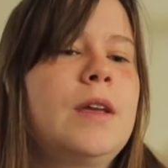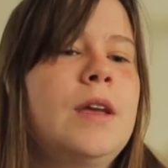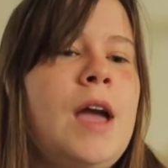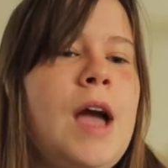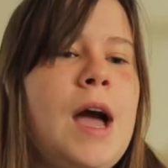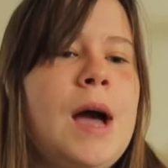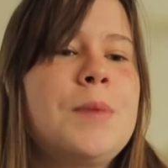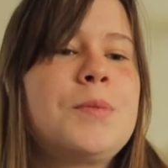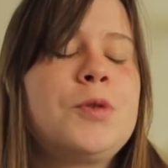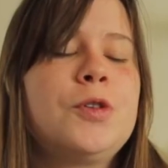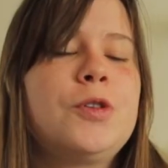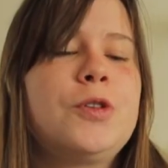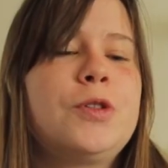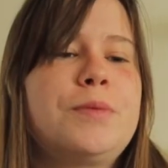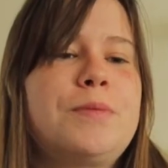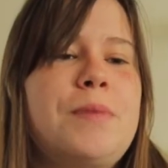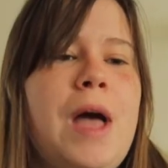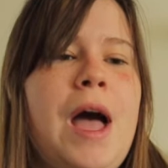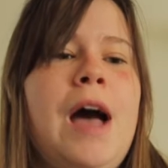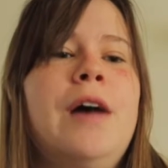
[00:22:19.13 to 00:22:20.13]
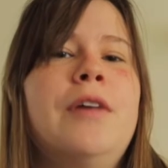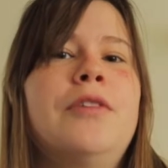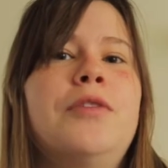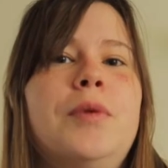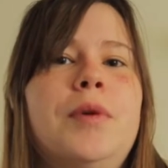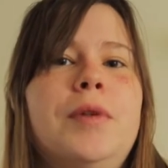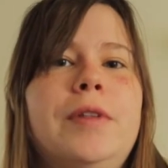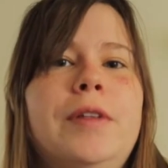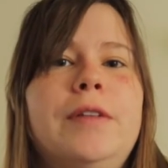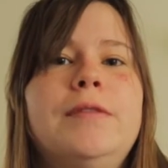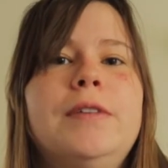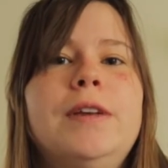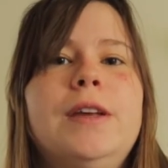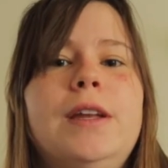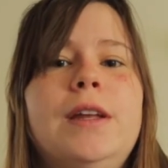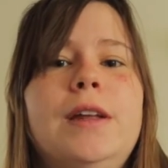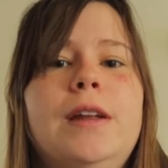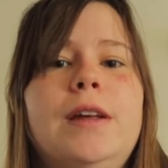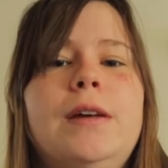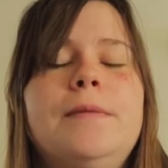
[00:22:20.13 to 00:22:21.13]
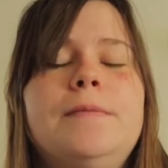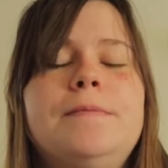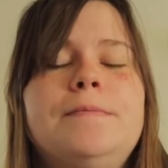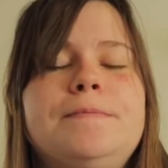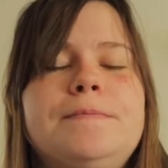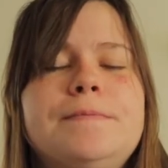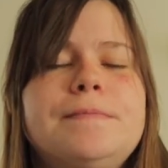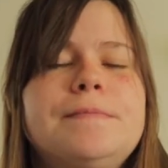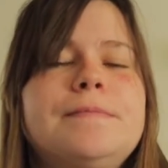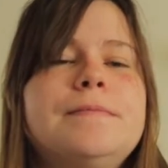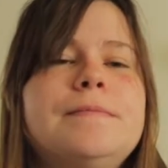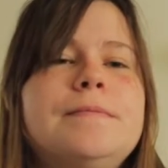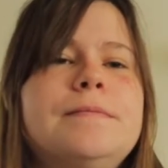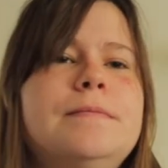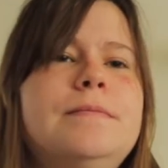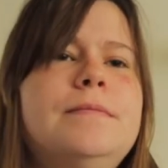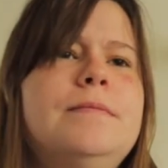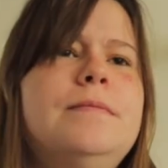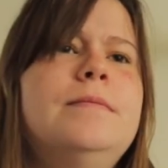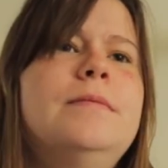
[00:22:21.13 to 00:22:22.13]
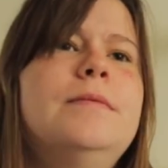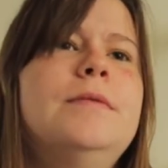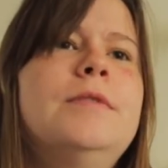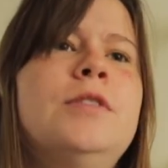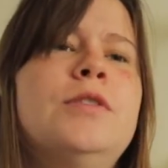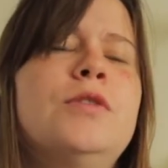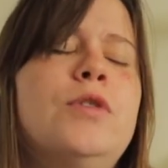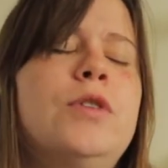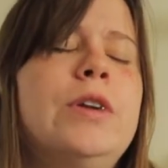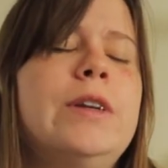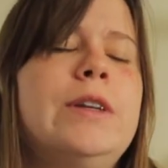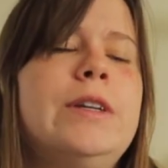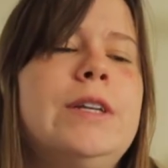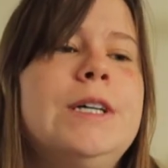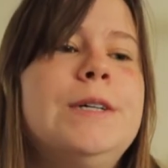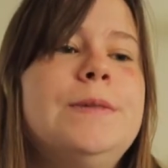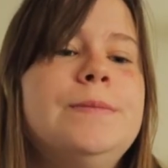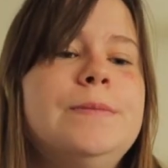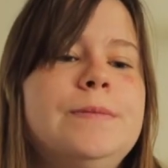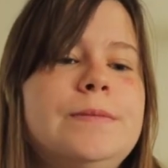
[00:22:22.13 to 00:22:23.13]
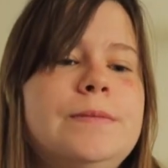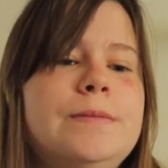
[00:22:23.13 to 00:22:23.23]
capture the past while living in it, sort of deal.